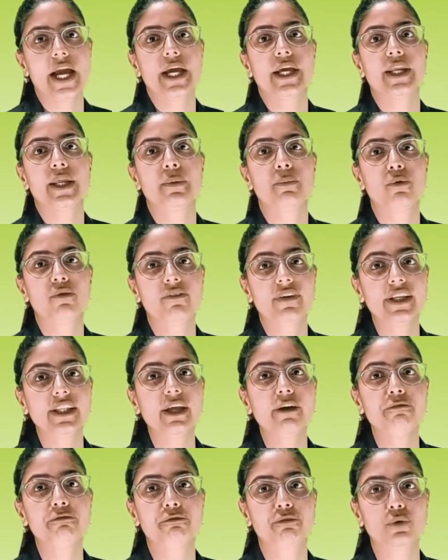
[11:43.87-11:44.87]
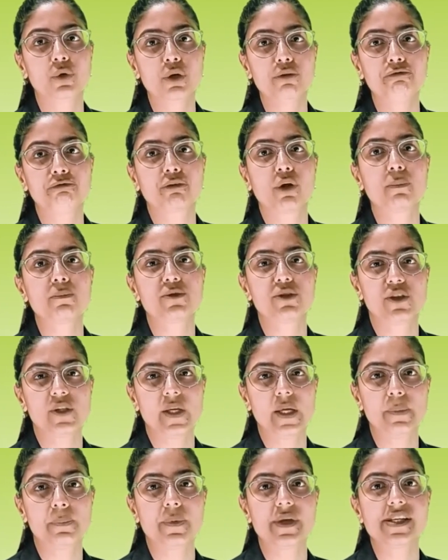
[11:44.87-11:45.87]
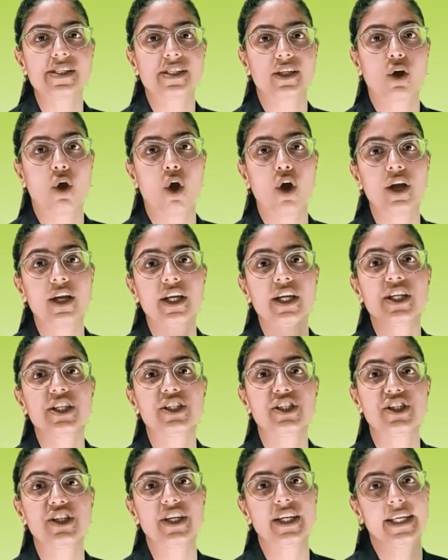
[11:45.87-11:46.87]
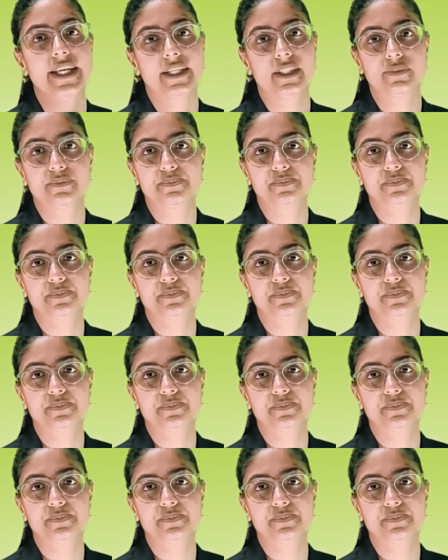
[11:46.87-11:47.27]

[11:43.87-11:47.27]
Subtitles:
Removing the wool from sheep is called shearing.